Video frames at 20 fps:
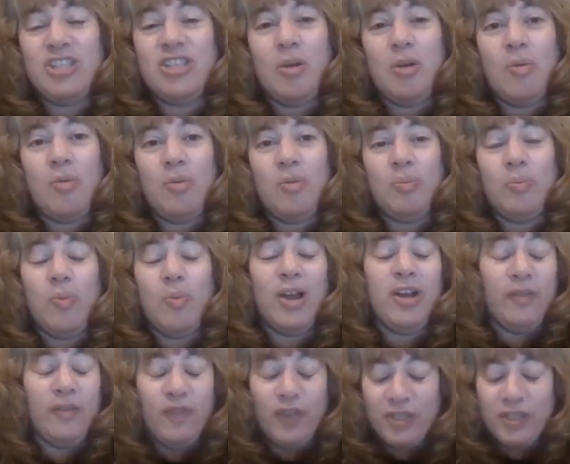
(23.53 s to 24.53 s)
it's a
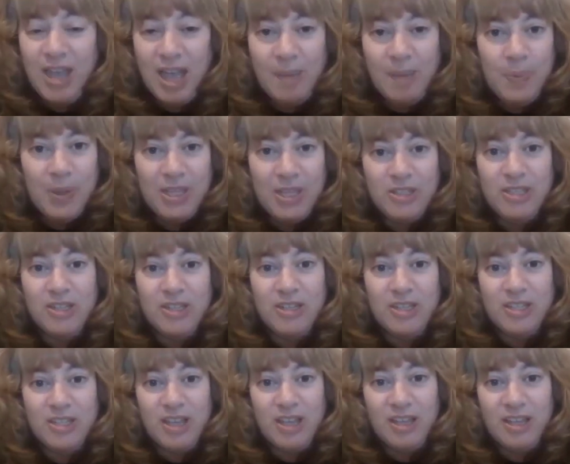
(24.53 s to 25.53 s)
wonderful topic to
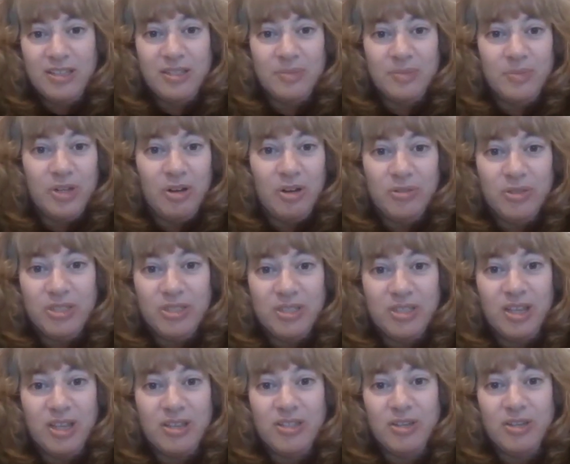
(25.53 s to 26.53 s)
discuss, and we don't
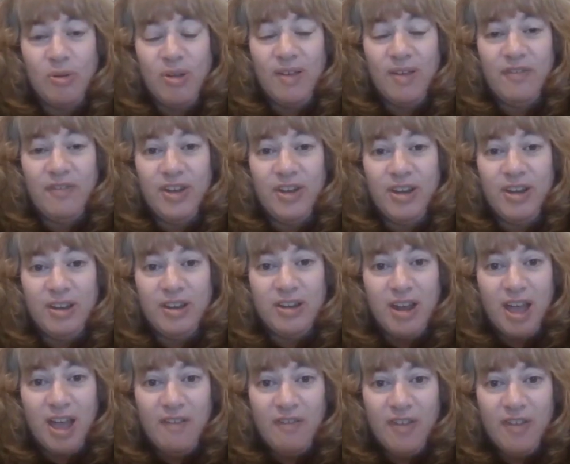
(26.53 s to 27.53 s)
discuss it often
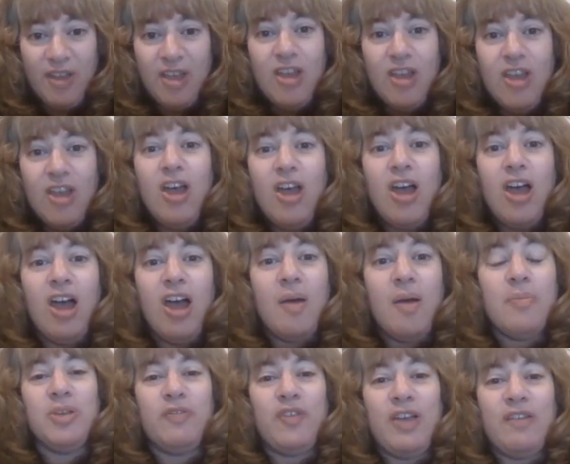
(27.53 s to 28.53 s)
enough. Do
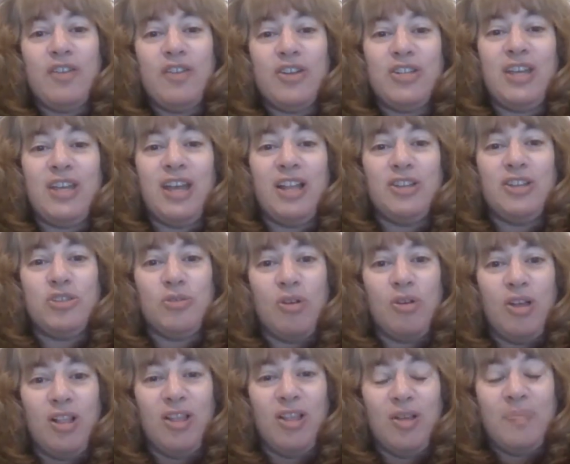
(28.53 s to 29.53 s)
me a favor, tell us
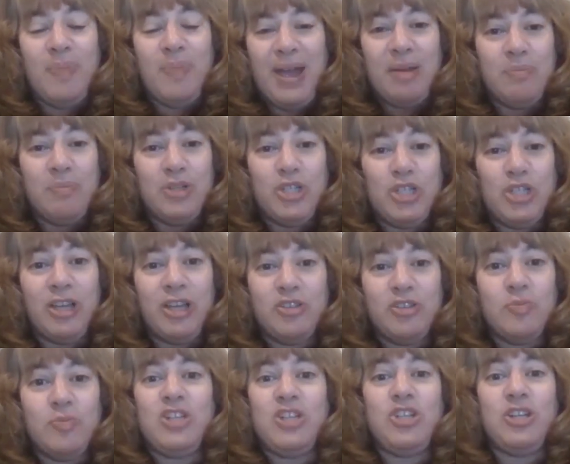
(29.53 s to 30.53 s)
all about
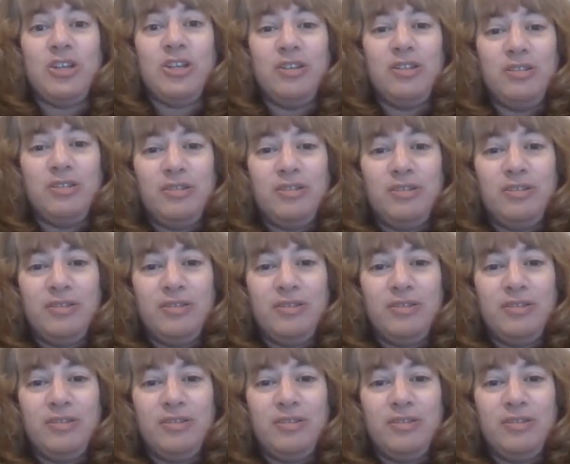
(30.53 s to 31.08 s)
Michelle's mission.